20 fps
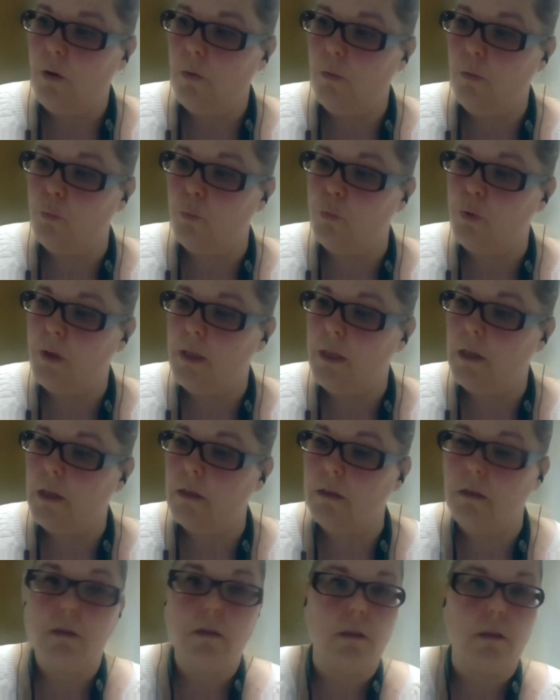
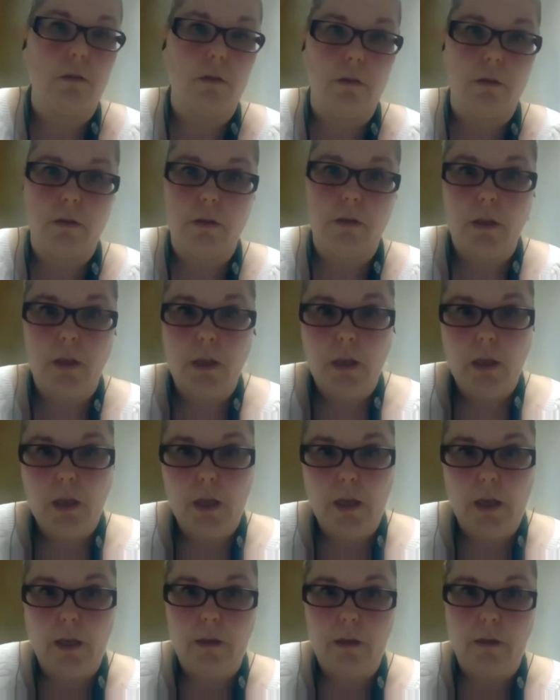reconsidered
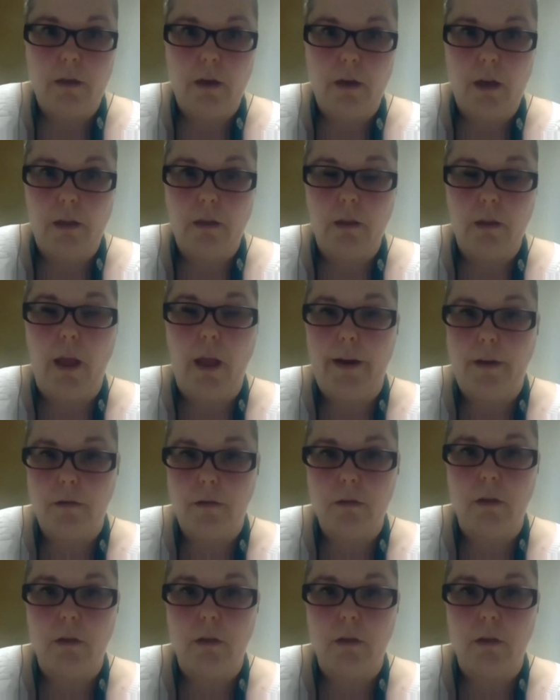in light